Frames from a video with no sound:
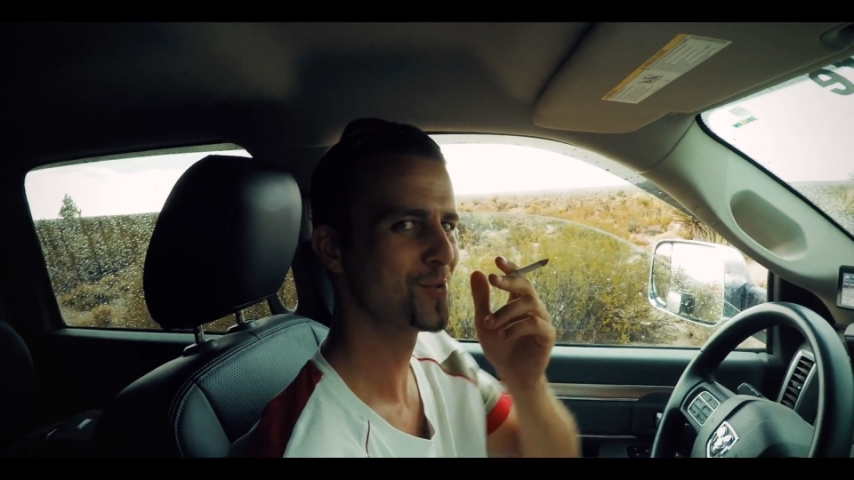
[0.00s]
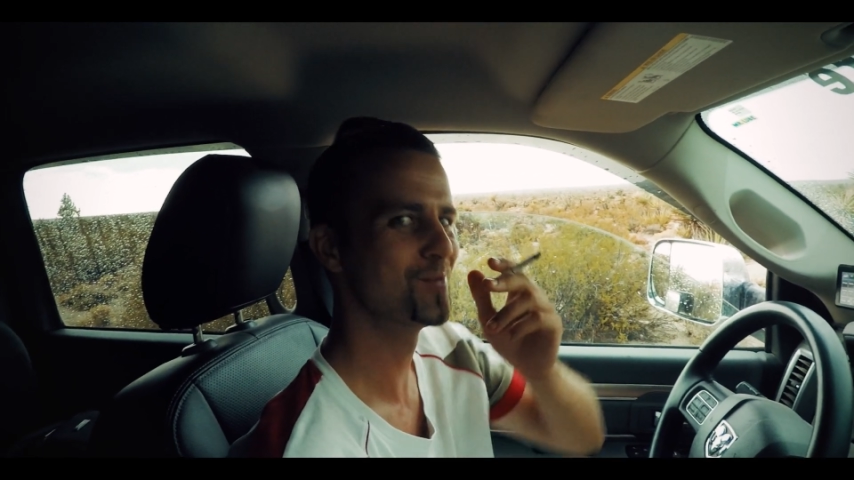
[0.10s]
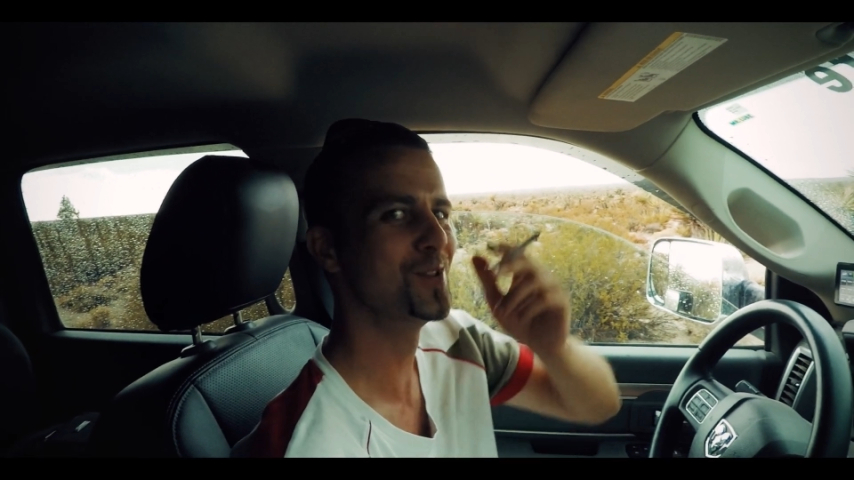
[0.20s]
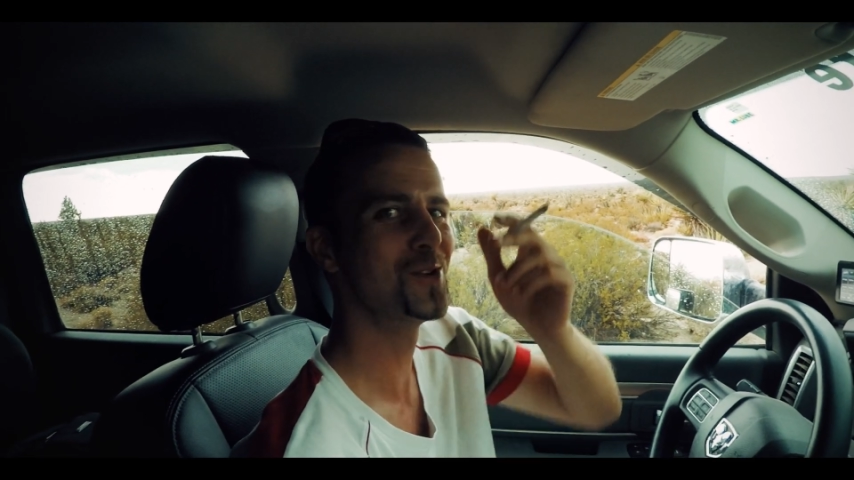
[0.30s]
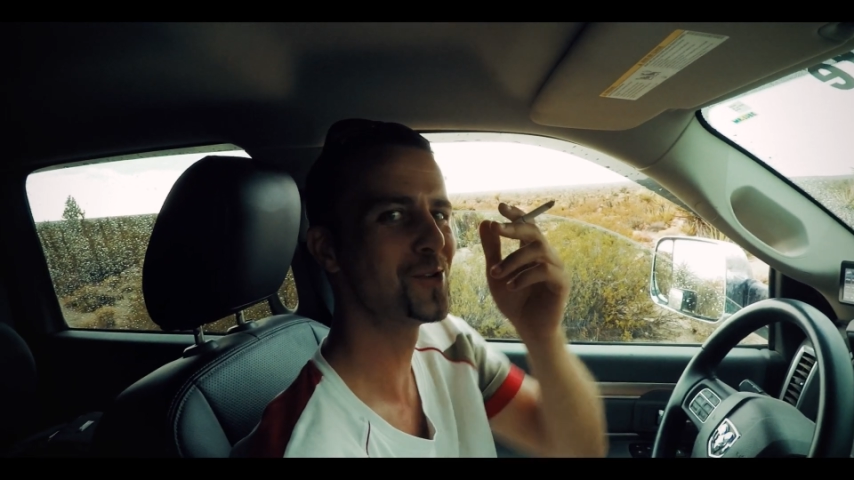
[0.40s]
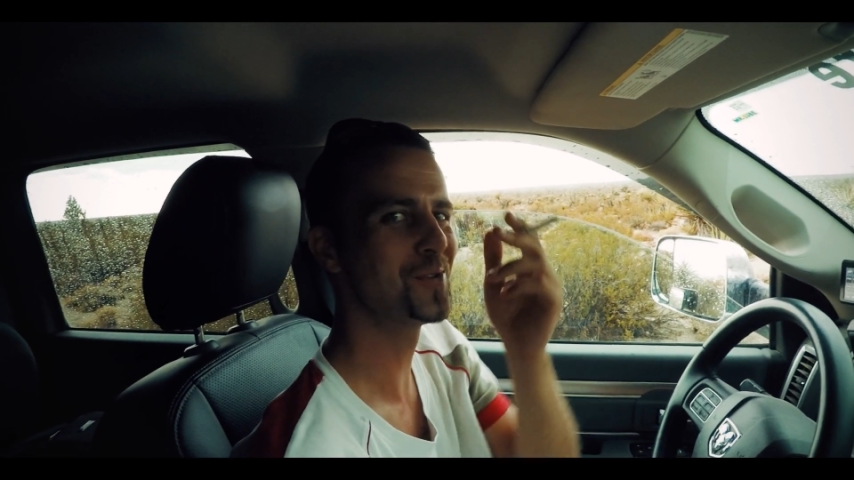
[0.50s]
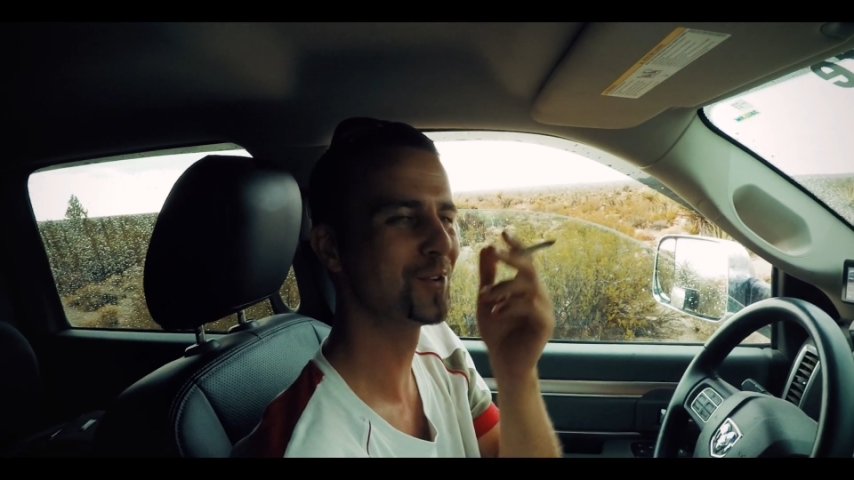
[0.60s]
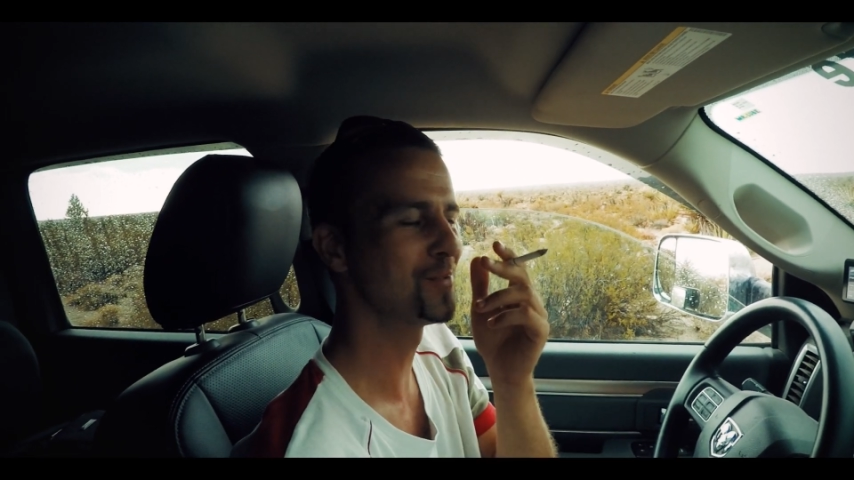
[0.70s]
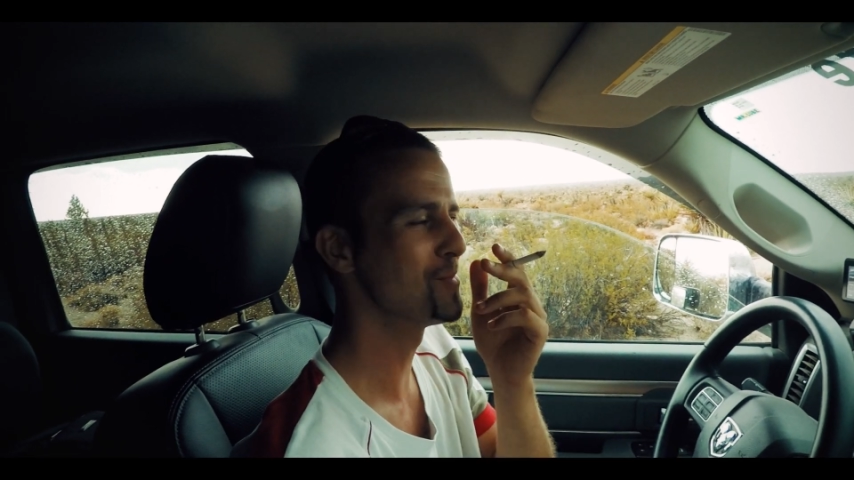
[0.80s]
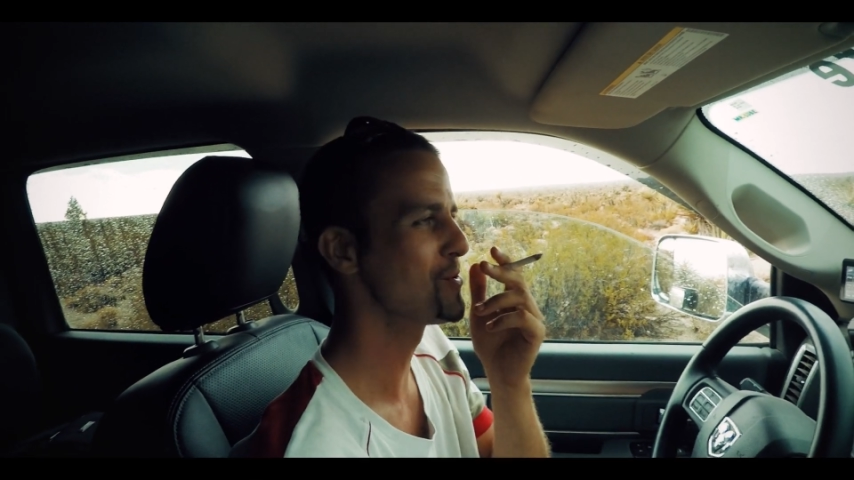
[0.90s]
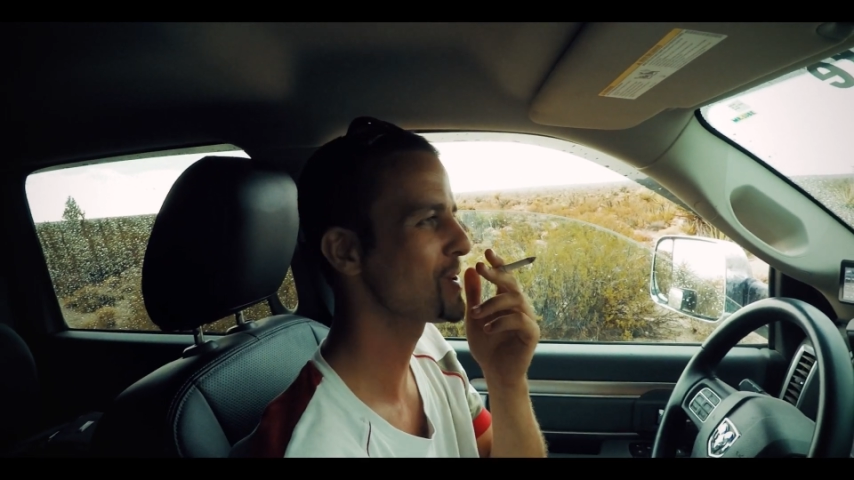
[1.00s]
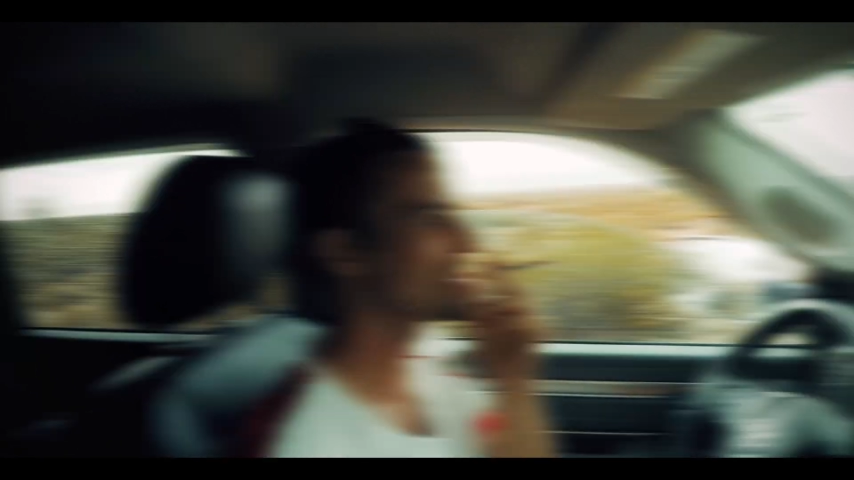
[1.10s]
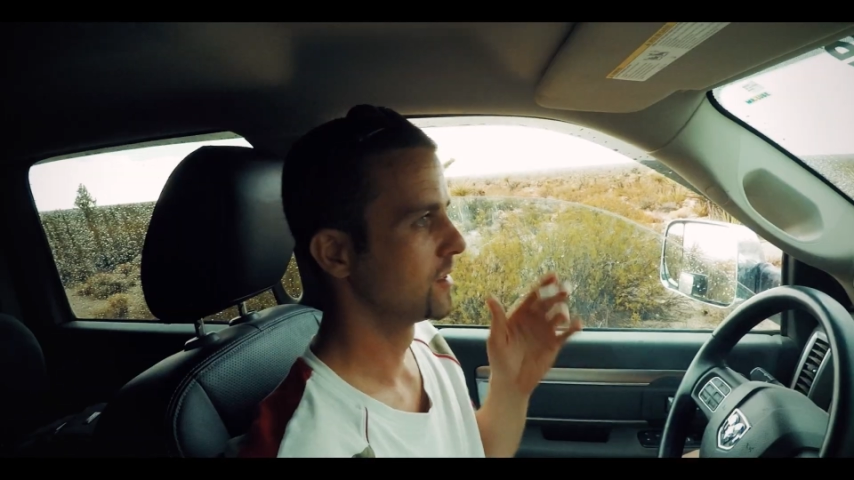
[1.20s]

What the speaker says: the nervous smoke.